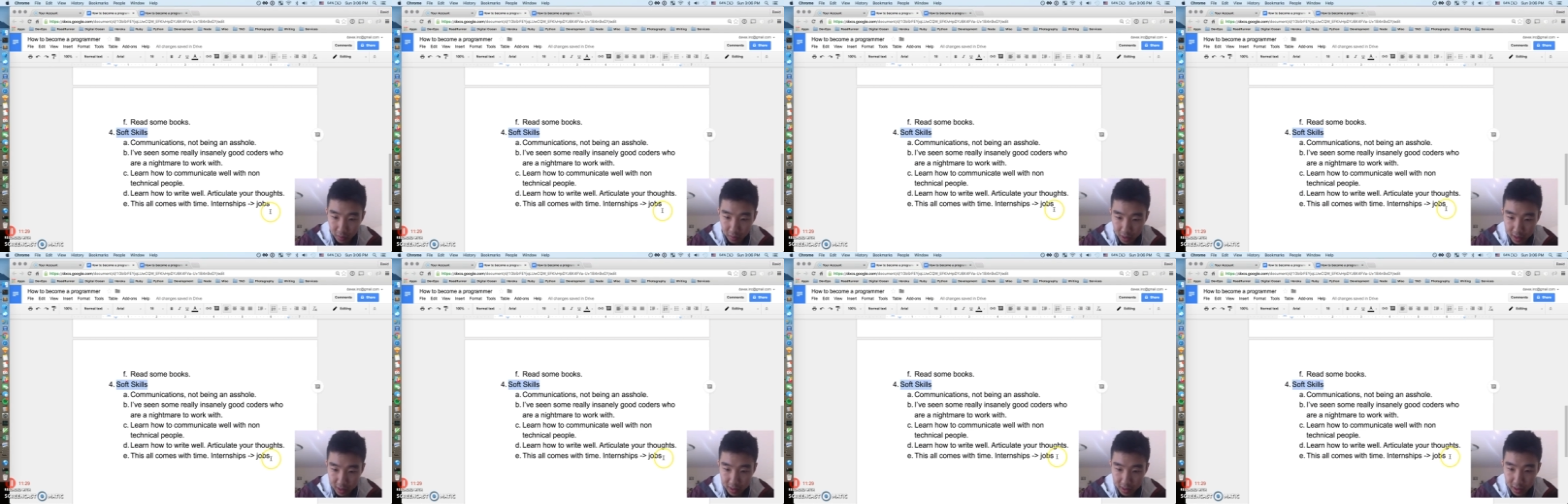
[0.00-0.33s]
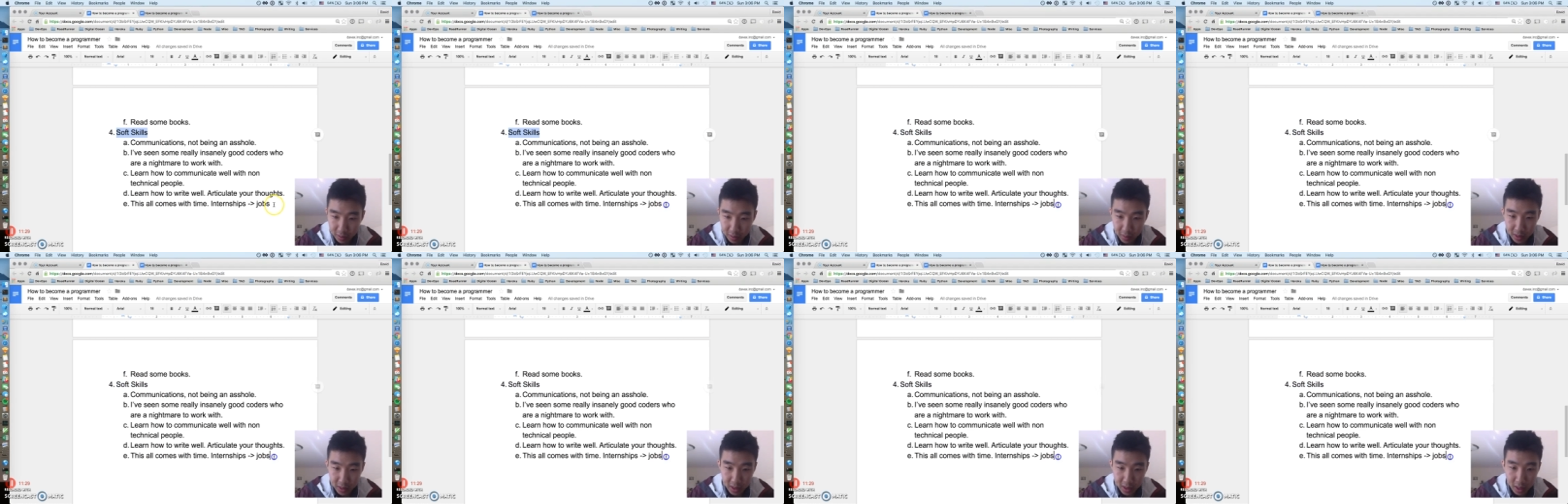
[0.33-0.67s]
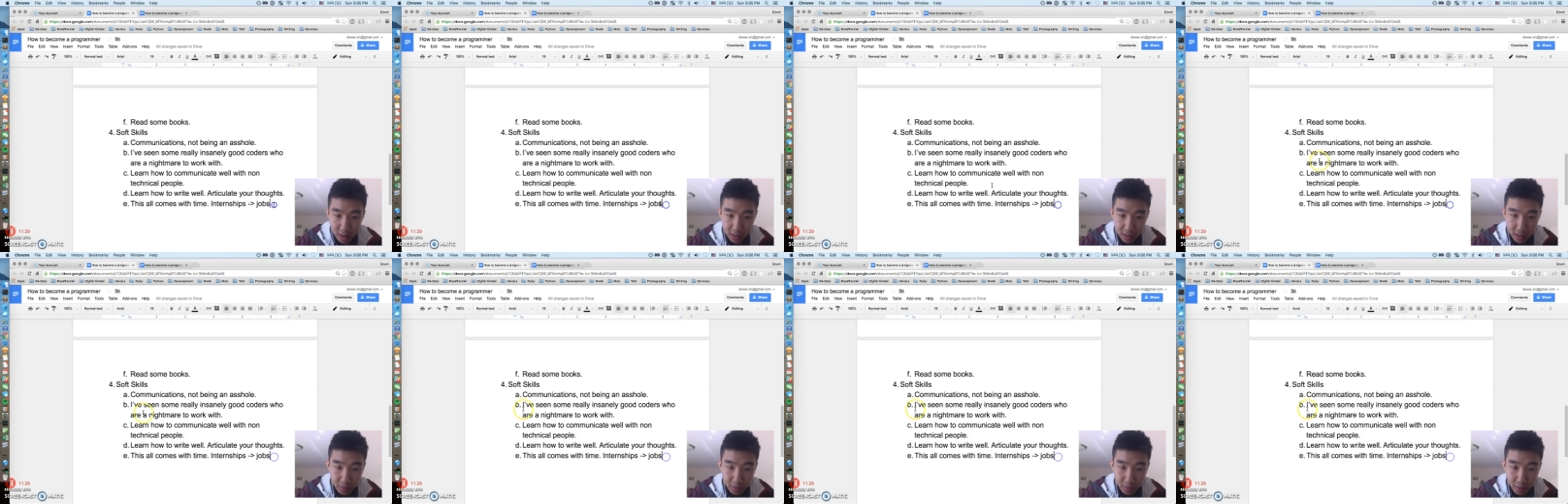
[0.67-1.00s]
listen to me
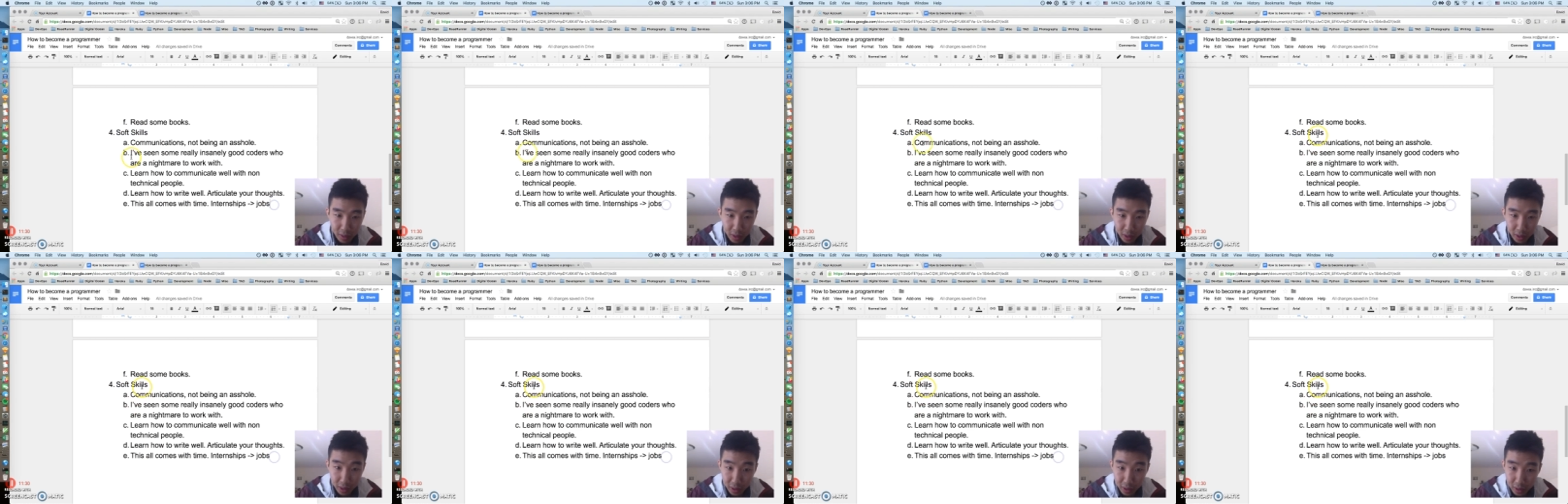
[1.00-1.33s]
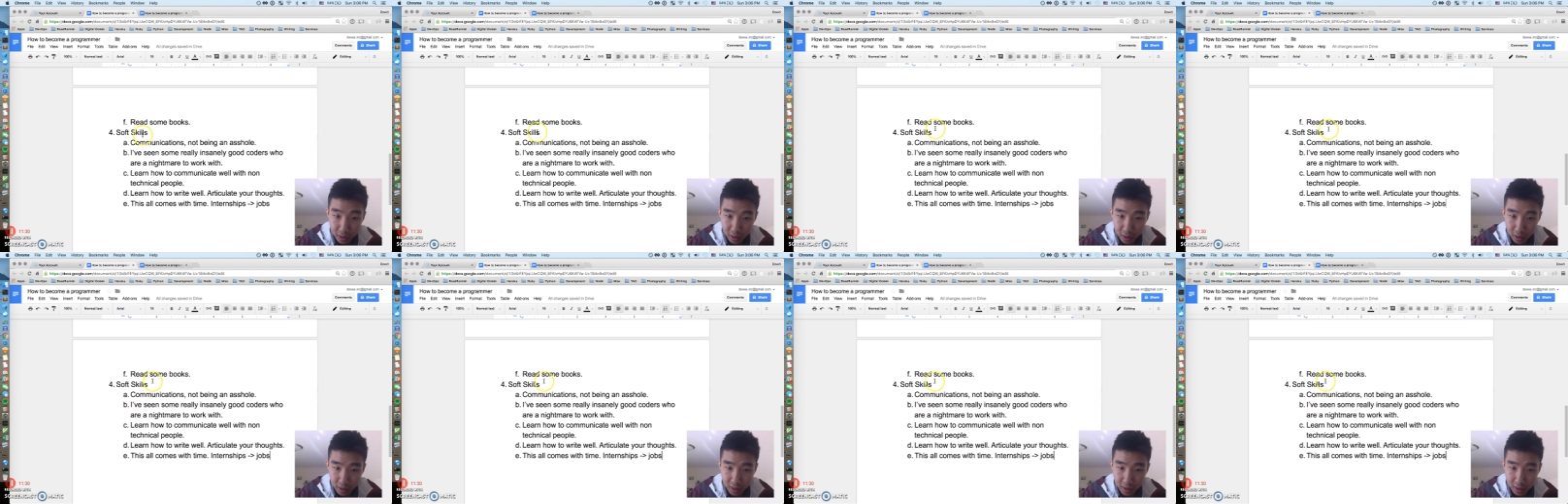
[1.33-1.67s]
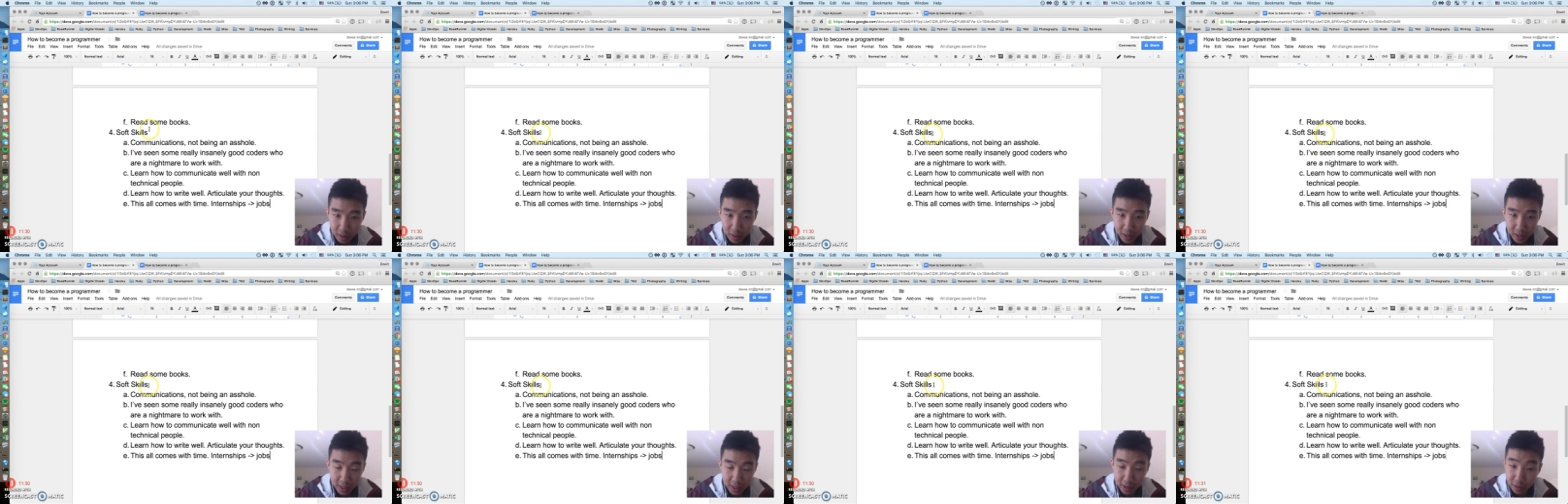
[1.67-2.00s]
talk to really good,
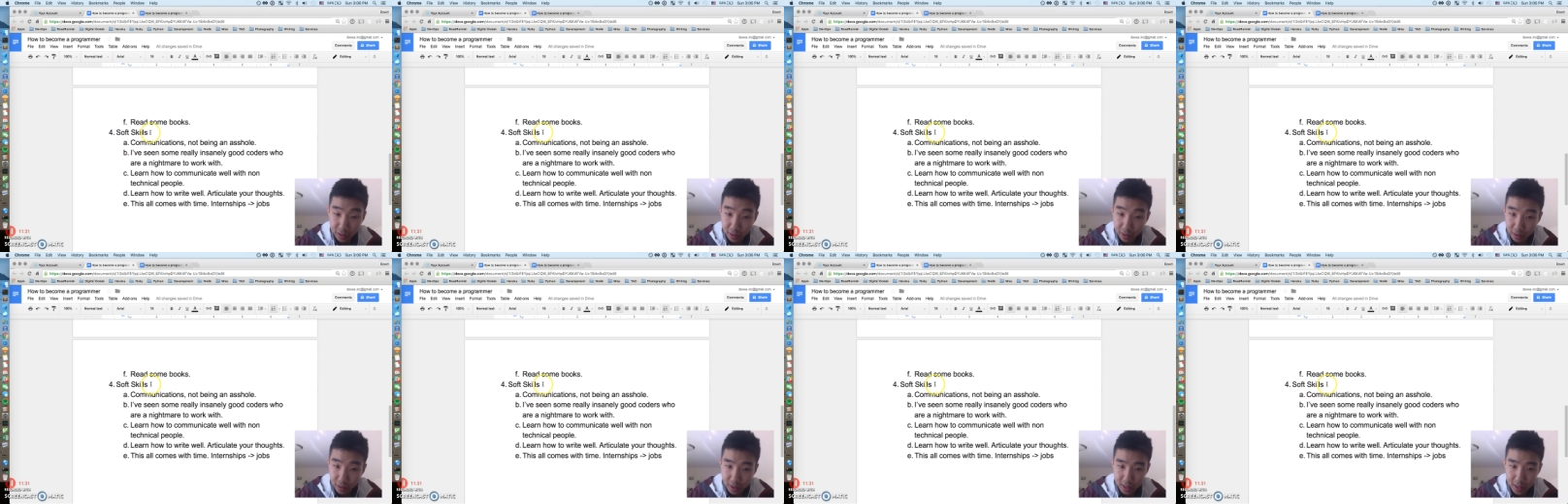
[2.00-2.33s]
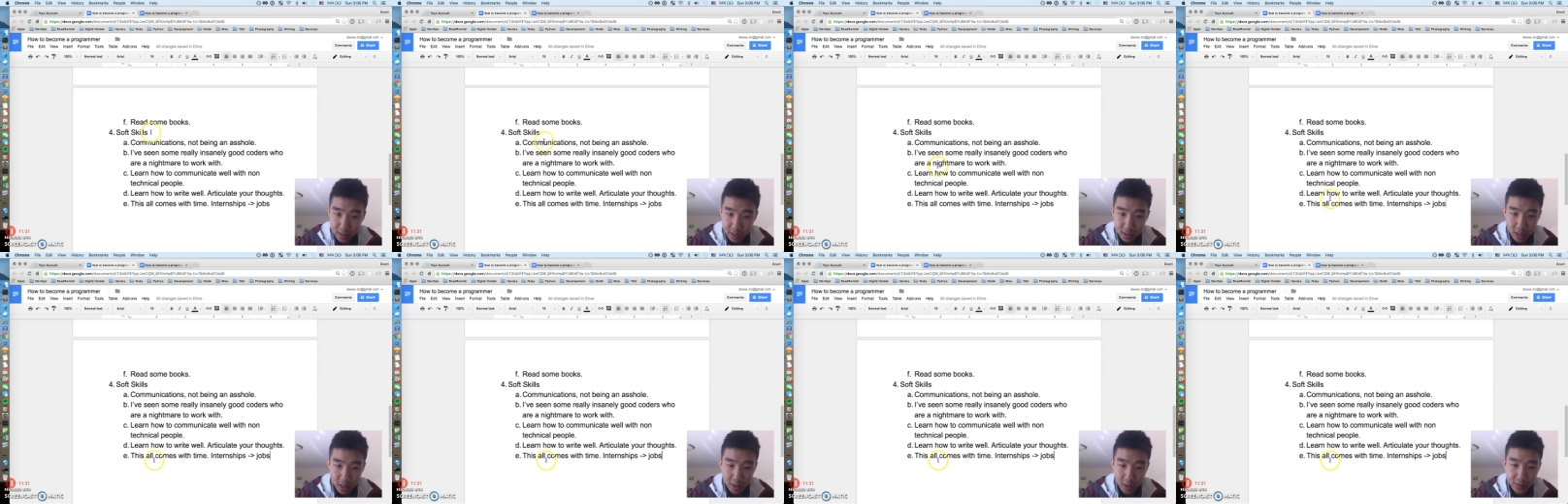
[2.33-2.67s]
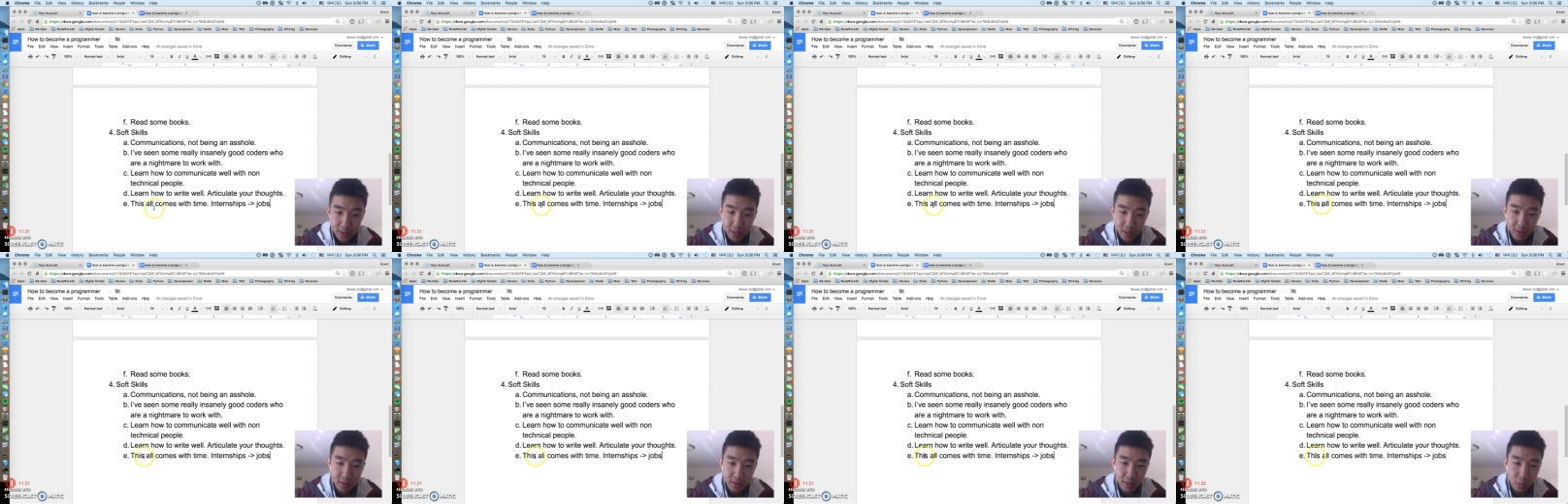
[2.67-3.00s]
get good at soft
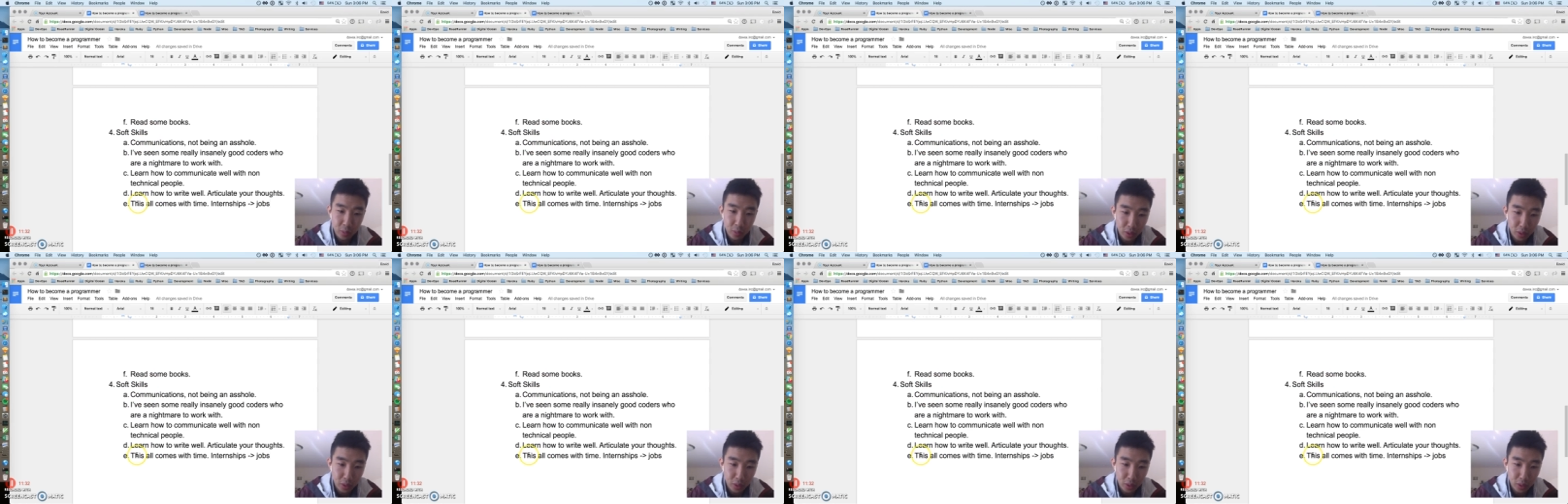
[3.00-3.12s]
skills.